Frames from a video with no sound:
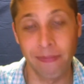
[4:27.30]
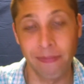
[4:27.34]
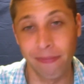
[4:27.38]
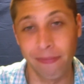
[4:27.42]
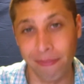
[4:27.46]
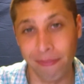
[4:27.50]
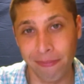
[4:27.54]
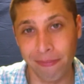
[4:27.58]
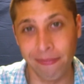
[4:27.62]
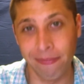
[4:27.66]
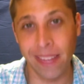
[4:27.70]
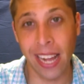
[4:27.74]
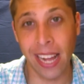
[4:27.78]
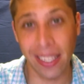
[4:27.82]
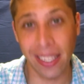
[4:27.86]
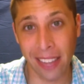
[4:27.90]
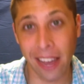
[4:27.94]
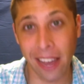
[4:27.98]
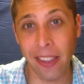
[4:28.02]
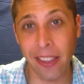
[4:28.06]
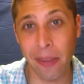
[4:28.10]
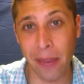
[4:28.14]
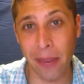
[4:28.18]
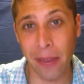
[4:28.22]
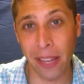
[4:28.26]
That's how
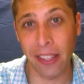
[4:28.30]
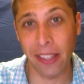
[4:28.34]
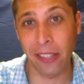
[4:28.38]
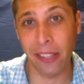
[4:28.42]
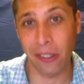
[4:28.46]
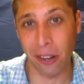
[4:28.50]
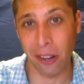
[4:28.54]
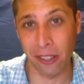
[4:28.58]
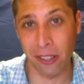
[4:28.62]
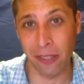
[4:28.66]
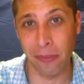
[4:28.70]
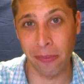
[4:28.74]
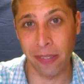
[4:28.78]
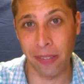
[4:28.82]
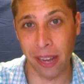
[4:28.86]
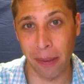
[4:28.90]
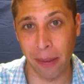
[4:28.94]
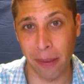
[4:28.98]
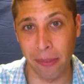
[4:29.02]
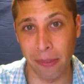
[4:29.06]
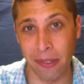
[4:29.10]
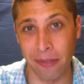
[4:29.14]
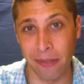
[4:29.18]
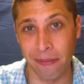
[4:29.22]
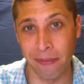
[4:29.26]
they make things hard
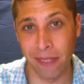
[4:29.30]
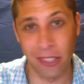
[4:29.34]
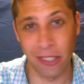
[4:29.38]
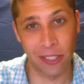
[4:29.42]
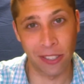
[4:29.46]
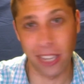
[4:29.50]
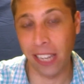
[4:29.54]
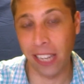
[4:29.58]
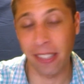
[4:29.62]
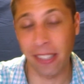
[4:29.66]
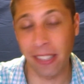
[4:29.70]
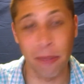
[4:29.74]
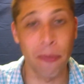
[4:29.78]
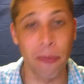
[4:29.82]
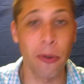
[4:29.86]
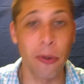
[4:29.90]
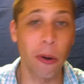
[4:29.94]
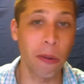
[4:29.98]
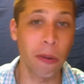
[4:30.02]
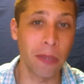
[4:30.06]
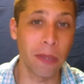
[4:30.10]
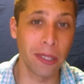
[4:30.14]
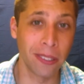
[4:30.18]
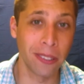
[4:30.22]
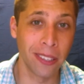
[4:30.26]
sometimes. They just take something
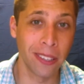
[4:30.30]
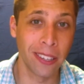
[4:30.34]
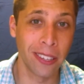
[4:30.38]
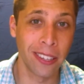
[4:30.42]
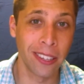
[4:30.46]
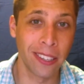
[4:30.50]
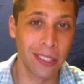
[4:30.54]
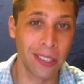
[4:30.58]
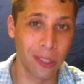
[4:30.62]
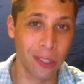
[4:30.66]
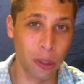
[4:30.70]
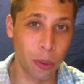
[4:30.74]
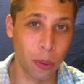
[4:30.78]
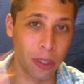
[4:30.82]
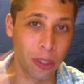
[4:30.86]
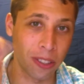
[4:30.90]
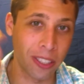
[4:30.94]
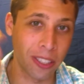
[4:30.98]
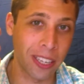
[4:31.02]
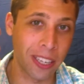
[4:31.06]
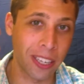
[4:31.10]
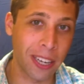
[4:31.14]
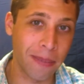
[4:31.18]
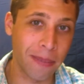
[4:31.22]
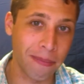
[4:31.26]
normal, twist
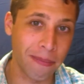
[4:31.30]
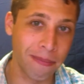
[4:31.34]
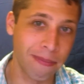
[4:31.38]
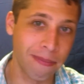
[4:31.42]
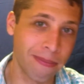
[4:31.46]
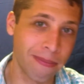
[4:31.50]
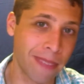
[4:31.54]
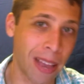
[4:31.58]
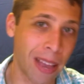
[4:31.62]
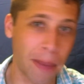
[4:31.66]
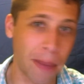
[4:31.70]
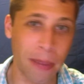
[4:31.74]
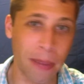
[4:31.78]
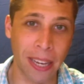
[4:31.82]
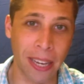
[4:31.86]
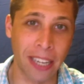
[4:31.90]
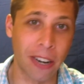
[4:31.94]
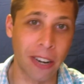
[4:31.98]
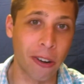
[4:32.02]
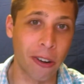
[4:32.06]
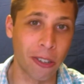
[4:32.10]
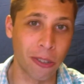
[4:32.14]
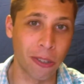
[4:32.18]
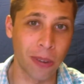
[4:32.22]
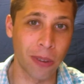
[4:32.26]
it up, and make it
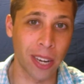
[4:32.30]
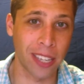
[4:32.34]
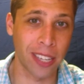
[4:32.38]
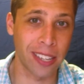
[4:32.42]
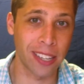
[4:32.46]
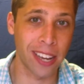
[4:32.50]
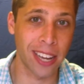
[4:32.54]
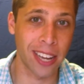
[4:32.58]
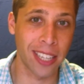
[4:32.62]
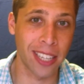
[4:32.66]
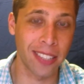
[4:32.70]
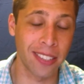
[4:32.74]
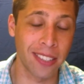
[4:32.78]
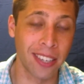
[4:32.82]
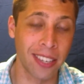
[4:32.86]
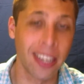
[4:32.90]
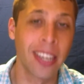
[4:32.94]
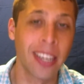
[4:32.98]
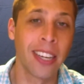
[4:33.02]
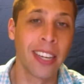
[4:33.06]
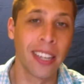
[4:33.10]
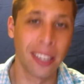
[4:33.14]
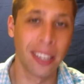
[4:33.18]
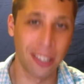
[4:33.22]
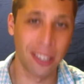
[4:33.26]
hard to recognize.
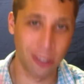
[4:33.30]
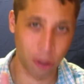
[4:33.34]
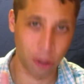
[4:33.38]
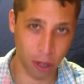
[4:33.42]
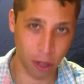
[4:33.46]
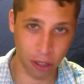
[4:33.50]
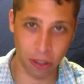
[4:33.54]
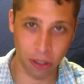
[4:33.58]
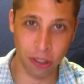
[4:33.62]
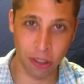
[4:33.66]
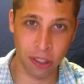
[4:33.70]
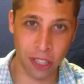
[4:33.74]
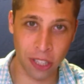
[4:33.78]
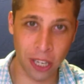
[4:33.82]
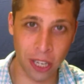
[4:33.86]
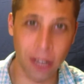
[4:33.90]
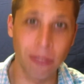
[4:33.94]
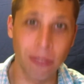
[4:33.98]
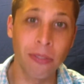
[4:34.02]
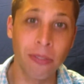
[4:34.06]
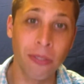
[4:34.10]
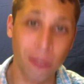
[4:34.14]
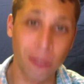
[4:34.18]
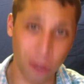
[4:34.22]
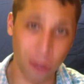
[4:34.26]
Trust
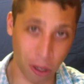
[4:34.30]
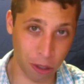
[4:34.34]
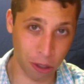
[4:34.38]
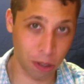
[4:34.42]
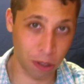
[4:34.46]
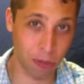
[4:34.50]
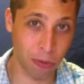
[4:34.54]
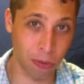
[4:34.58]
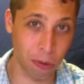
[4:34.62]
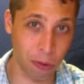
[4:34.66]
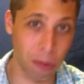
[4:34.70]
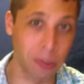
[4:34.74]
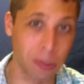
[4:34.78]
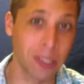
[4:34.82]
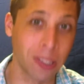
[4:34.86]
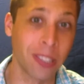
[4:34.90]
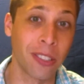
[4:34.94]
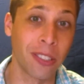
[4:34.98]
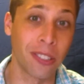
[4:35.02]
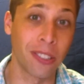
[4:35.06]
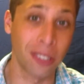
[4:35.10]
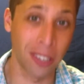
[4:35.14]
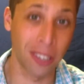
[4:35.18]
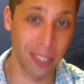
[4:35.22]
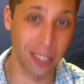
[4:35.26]
yourself, trust the
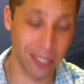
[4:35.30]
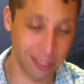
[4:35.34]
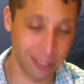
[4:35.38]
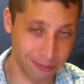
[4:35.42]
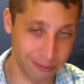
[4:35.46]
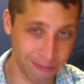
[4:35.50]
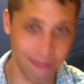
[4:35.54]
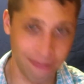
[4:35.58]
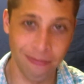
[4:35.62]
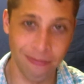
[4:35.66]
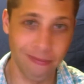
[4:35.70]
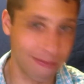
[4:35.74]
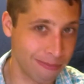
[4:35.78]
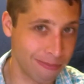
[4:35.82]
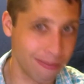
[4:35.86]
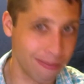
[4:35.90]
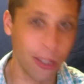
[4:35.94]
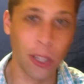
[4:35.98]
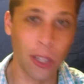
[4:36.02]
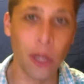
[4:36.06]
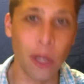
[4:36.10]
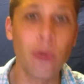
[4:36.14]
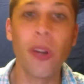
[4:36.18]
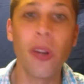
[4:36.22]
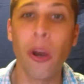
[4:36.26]
formulas.
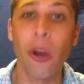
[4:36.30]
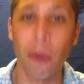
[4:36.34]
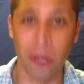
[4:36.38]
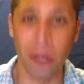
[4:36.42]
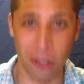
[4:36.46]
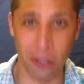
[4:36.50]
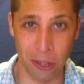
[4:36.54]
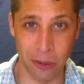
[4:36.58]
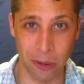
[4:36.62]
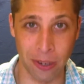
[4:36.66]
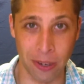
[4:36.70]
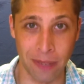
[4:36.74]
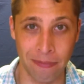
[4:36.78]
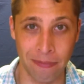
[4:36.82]
You know what you're doing.